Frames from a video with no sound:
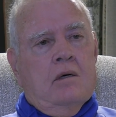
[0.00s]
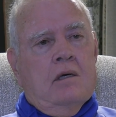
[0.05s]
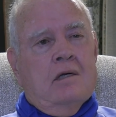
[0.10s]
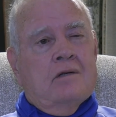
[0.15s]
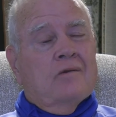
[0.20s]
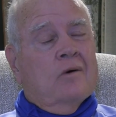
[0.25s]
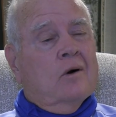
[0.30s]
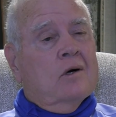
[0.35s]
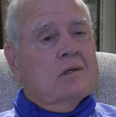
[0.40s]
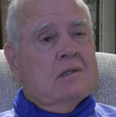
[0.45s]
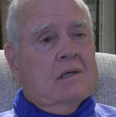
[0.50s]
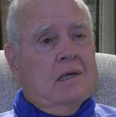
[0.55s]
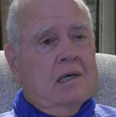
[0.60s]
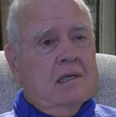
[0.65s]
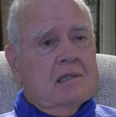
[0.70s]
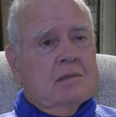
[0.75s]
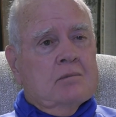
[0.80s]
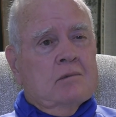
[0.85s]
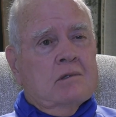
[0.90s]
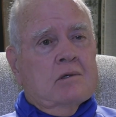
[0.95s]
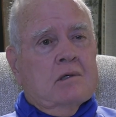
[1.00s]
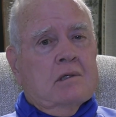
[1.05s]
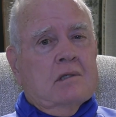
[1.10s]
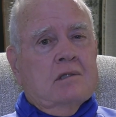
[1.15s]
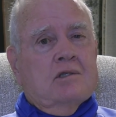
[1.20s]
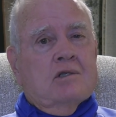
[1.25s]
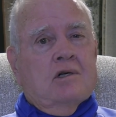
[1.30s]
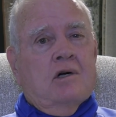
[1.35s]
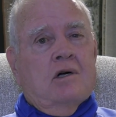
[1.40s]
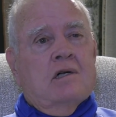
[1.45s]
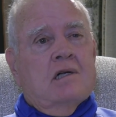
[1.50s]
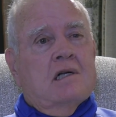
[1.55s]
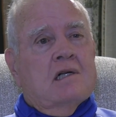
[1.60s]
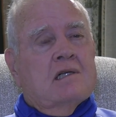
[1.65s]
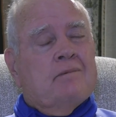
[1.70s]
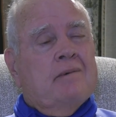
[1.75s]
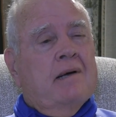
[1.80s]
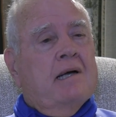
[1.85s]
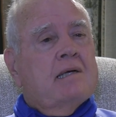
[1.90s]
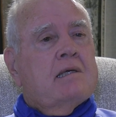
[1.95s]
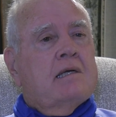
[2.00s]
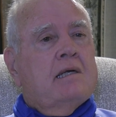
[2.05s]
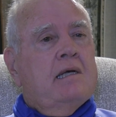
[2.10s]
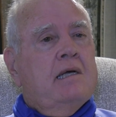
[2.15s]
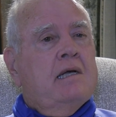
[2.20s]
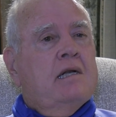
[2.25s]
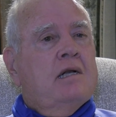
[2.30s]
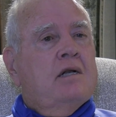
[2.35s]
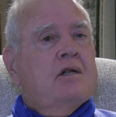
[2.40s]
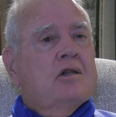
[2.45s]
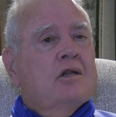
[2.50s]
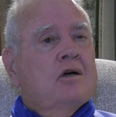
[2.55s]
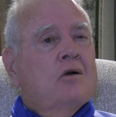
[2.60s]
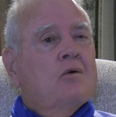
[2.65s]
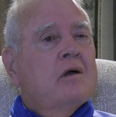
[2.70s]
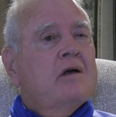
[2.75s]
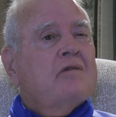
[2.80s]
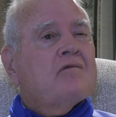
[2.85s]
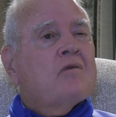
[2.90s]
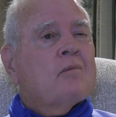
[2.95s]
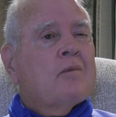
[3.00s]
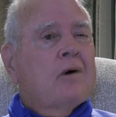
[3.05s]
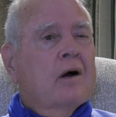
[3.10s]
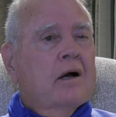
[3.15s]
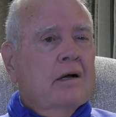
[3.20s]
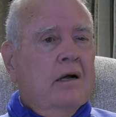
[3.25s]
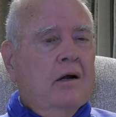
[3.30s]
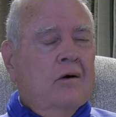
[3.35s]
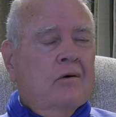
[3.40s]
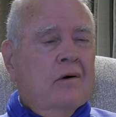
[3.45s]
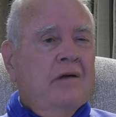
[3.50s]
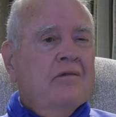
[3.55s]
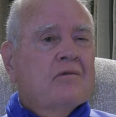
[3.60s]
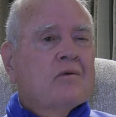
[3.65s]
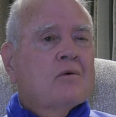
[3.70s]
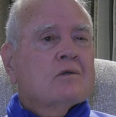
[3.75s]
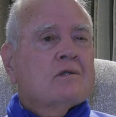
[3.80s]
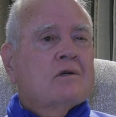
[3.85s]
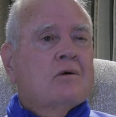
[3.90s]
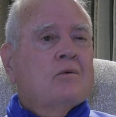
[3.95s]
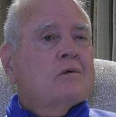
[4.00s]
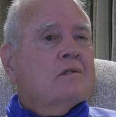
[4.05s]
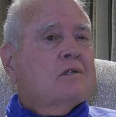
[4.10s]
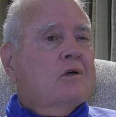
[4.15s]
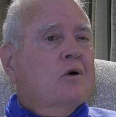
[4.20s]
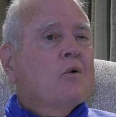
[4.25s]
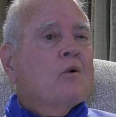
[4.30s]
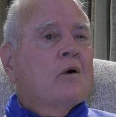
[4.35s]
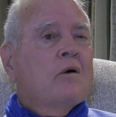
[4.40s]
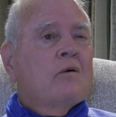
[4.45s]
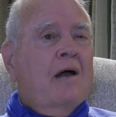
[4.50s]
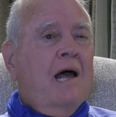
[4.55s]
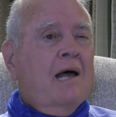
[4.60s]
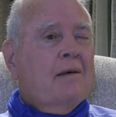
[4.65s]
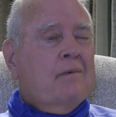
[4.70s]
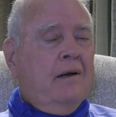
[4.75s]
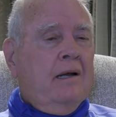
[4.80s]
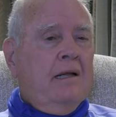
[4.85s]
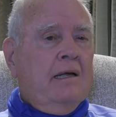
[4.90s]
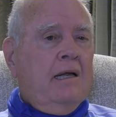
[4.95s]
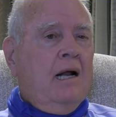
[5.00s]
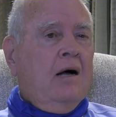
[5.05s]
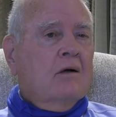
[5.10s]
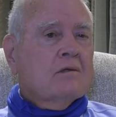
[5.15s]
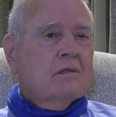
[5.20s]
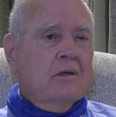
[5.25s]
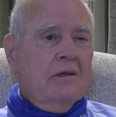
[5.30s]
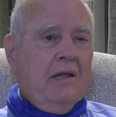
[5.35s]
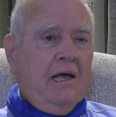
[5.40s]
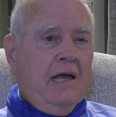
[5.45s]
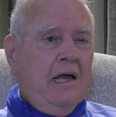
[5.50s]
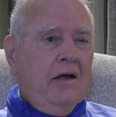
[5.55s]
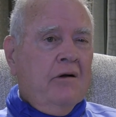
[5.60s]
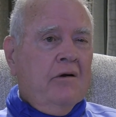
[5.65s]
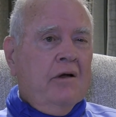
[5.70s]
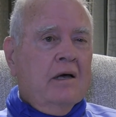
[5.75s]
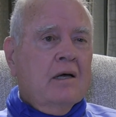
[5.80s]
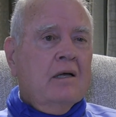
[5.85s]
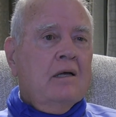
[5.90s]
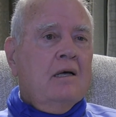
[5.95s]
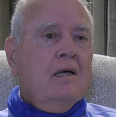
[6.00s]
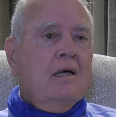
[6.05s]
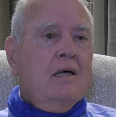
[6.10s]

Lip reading: as far as customers are concerned, and especially into the Greenville market. Greenville was growing rapidly, and also the area